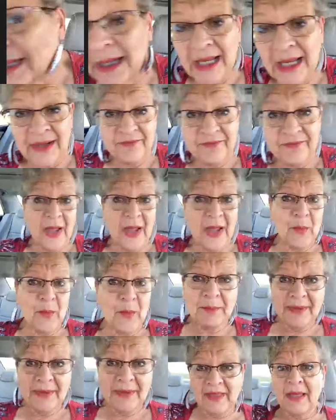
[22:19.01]
I've got
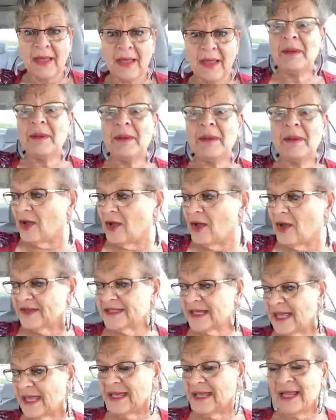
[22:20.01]
one. I'm in my office.
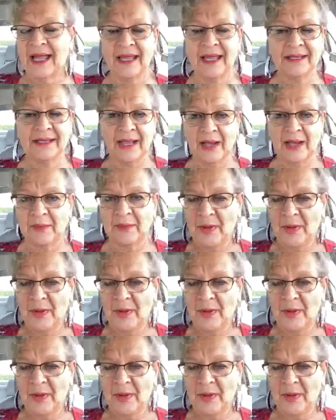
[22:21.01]
I'm